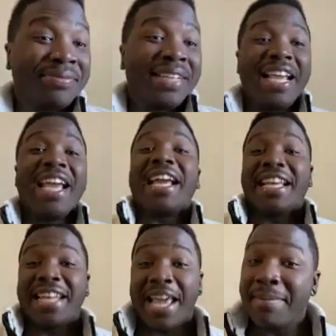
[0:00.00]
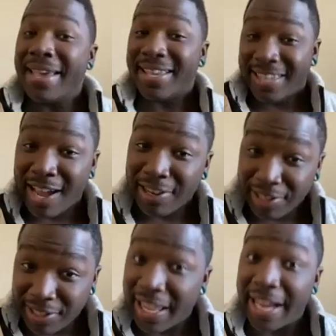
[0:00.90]
like all y'all asses is
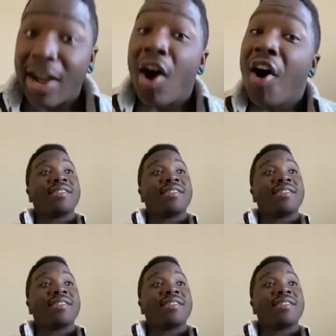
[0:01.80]
racist.